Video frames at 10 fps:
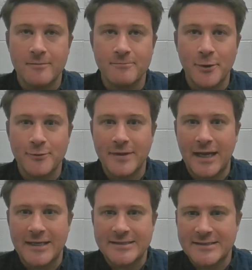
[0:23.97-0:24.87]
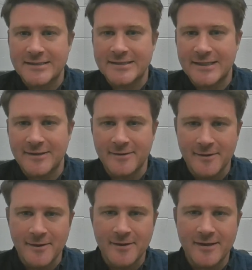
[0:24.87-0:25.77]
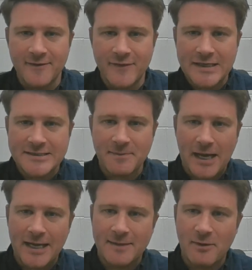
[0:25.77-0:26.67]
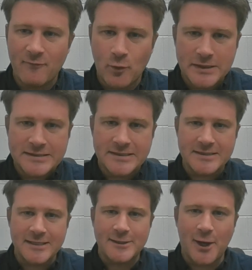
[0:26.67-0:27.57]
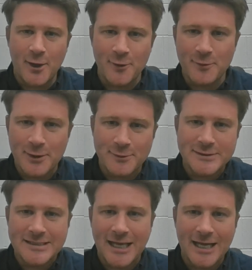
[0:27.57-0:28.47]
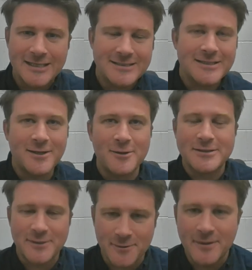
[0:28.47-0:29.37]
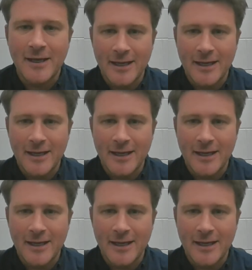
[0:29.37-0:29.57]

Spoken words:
both I guess to see the face behind my voice as I talk over those slides, and also